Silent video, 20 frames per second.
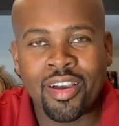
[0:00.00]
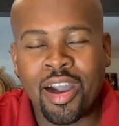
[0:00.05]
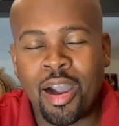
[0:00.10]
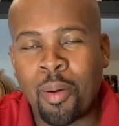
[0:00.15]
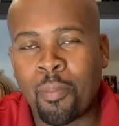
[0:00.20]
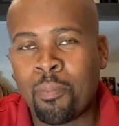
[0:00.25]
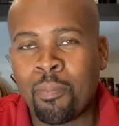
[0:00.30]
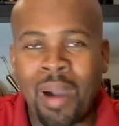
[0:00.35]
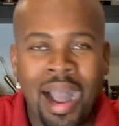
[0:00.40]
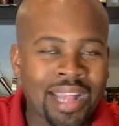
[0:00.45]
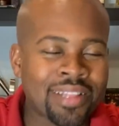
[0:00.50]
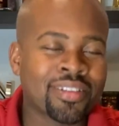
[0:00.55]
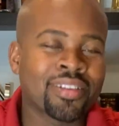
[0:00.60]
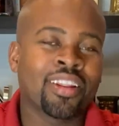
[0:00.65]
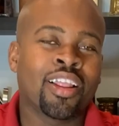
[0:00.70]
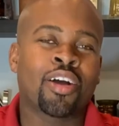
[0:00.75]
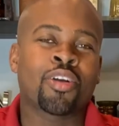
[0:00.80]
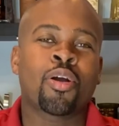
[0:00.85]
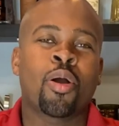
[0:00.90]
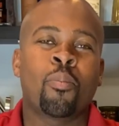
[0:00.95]
battle,
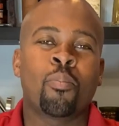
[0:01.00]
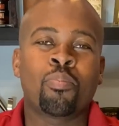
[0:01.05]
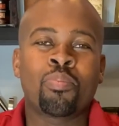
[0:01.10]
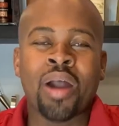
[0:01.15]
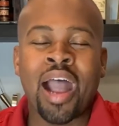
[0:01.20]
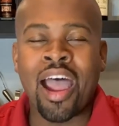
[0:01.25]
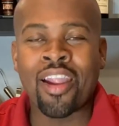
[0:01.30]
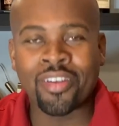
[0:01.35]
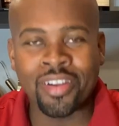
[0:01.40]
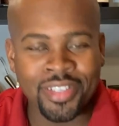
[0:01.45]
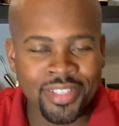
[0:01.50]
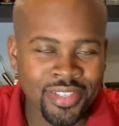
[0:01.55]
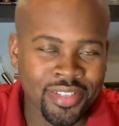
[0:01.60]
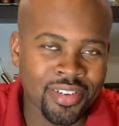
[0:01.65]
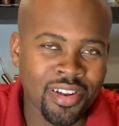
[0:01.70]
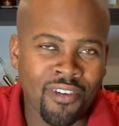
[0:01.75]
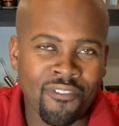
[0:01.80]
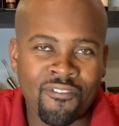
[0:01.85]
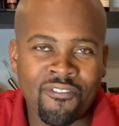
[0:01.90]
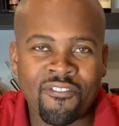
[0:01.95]
a comparison
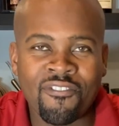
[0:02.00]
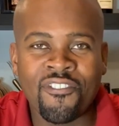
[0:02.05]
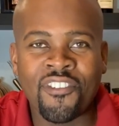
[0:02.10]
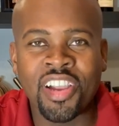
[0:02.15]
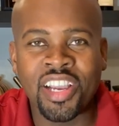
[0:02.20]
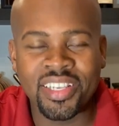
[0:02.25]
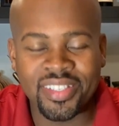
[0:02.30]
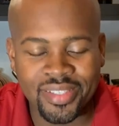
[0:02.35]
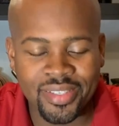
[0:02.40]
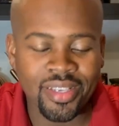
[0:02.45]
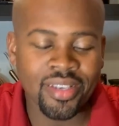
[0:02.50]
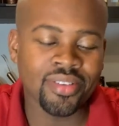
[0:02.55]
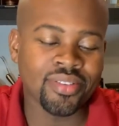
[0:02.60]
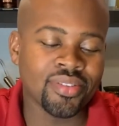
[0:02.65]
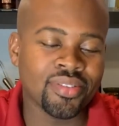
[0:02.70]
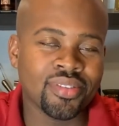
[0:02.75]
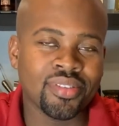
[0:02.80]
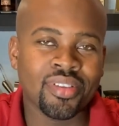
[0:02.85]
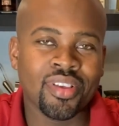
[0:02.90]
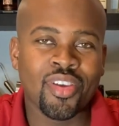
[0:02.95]
of
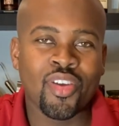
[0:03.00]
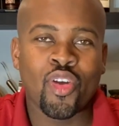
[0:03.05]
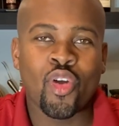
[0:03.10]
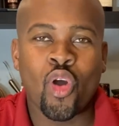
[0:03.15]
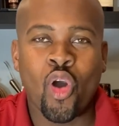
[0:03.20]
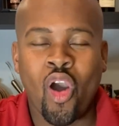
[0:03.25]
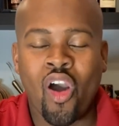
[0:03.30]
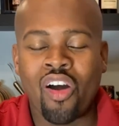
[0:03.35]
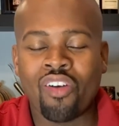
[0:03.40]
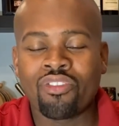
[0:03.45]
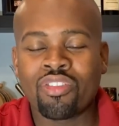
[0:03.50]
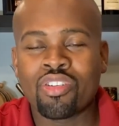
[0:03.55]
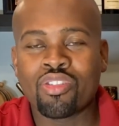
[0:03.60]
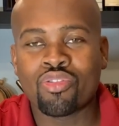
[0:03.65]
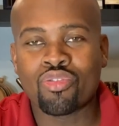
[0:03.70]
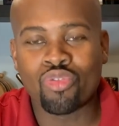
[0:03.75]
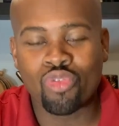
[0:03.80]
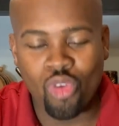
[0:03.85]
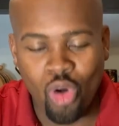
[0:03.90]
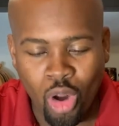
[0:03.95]
verses of
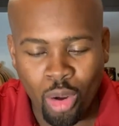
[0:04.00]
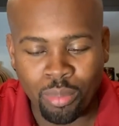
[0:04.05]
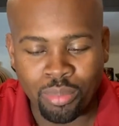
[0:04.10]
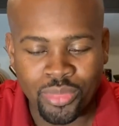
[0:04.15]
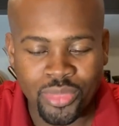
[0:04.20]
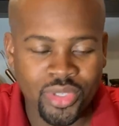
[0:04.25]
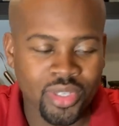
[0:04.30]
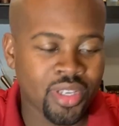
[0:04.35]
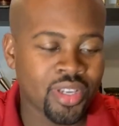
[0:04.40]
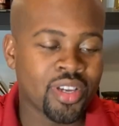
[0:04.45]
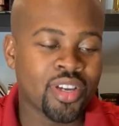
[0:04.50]
rums.